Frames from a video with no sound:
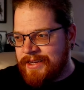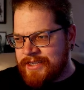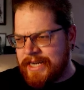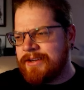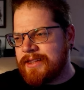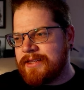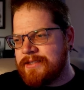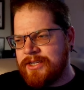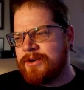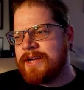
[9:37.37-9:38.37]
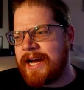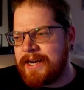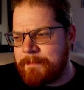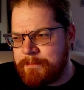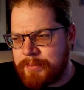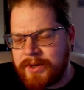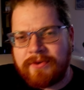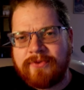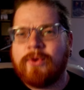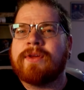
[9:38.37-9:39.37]
kind of you know kind of put
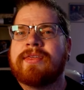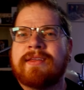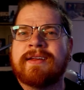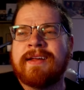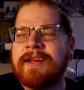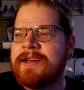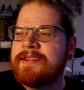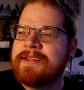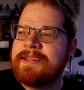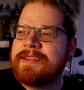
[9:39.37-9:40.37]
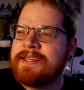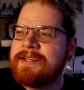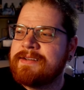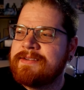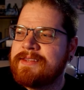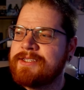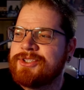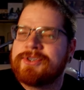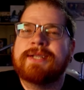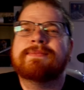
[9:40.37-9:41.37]
forth the the the the
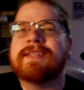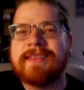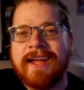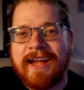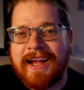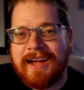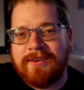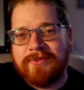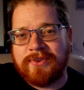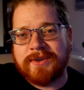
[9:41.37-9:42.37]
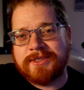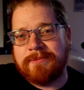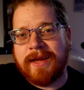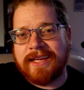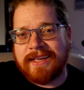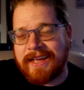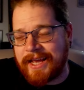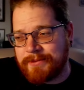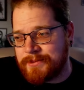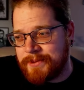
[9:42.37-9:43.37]
dreams that they have for to making
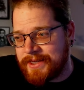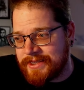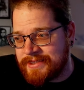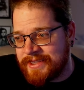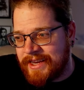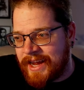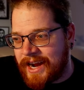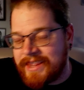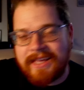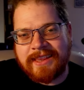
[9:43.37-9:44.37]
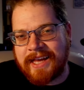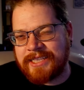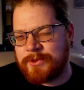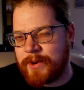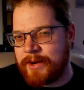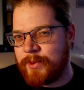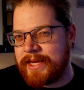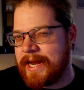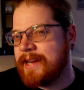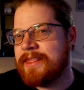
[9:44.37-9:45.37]
games because I think that's when we
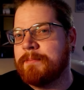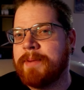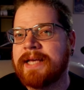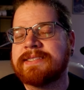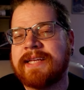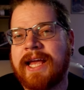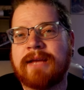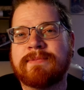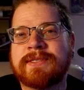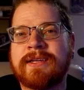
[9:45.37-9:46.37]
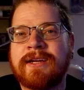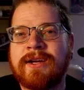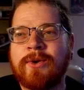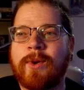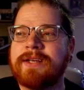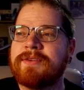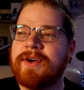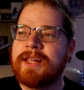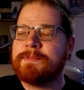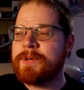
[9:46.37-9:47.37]
get the best games. When
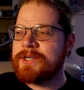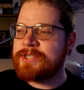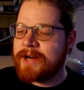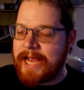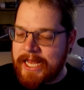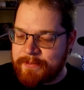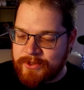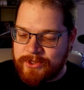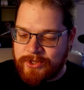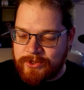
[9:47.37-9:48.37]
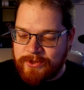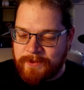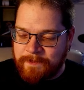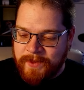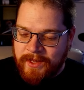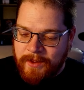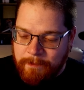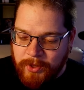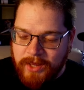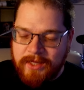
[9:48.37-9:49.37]
developers are able to
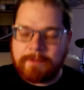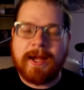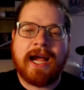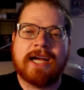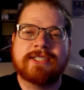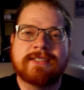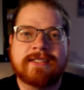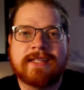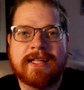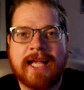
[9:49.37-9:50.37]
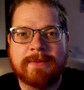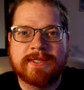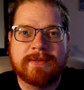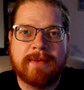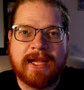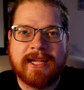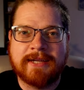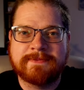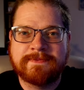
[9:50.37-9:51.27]
put their passions into the games they're making.